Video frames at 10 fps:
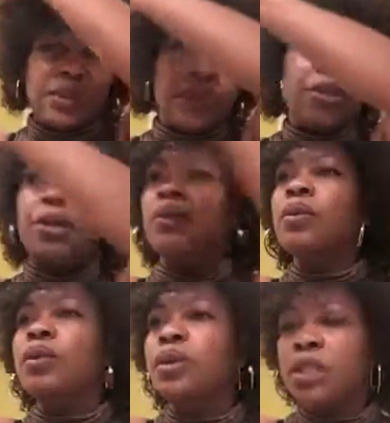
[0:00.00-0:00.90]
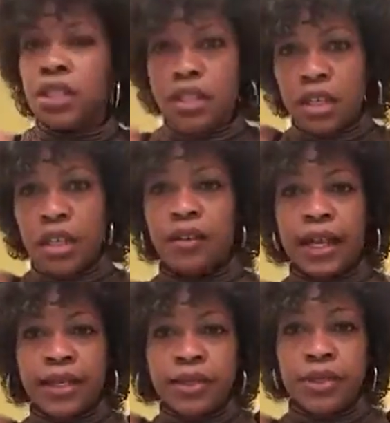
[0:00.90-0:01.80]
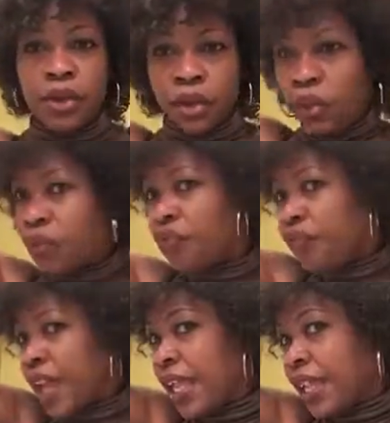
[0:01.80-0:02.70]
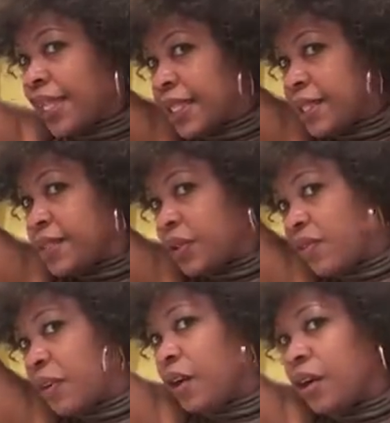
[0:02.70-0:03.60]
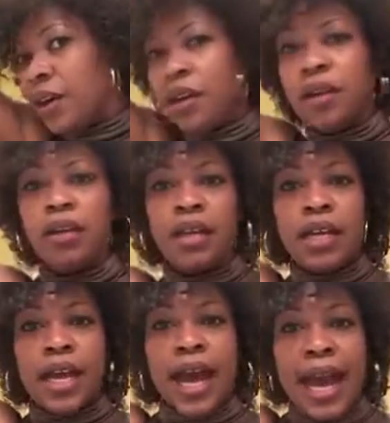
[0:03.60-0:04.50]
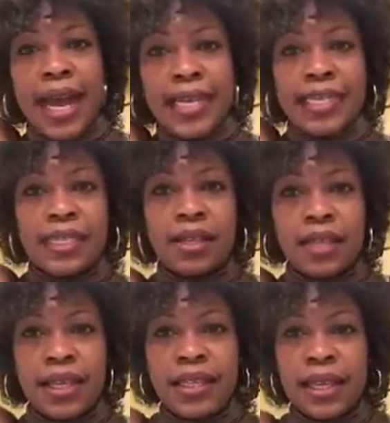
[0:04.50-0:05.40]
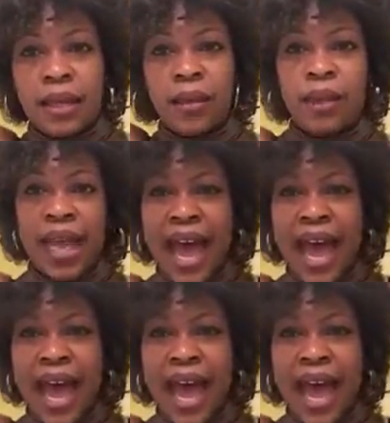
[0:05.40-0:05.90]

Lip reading: So, all right, so I like this so far. I still think it's a little bit